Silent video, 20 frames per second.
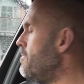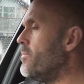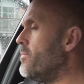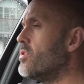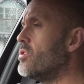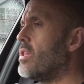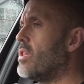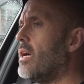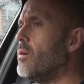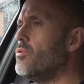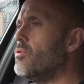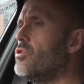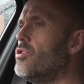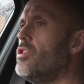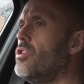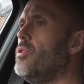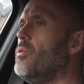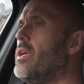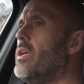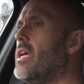So that was
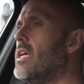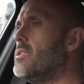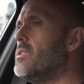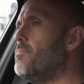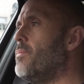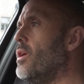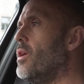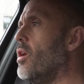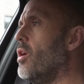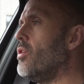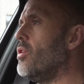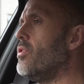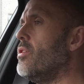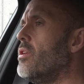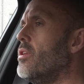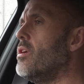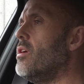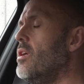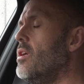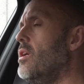2 years beyond